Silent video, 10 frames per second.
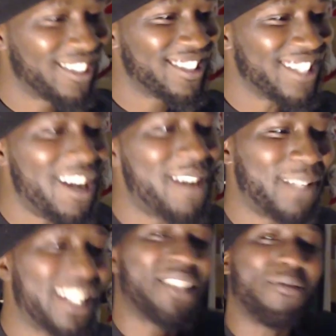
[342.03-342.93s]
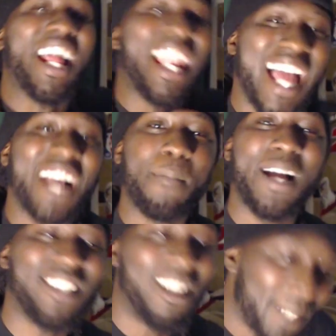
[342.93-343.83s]
Tom, this is what I like
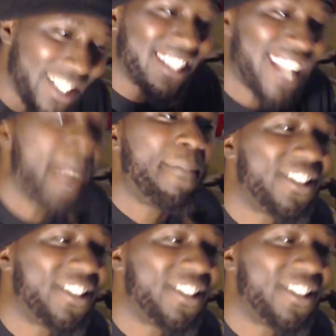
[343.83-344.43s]
about Tom. This is the type of